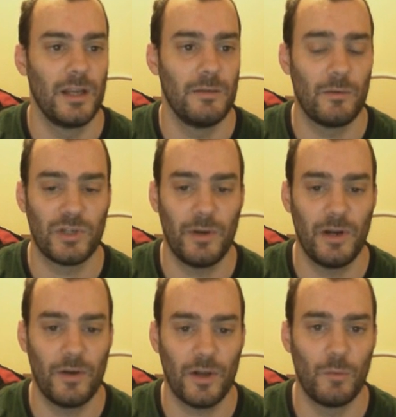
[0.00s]
And now
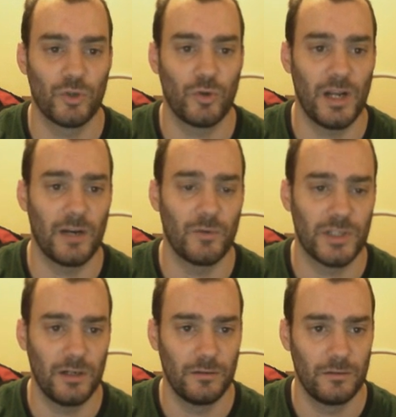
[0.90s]
let's check the
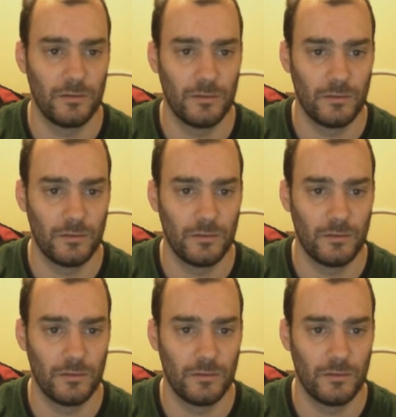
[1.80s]
sound.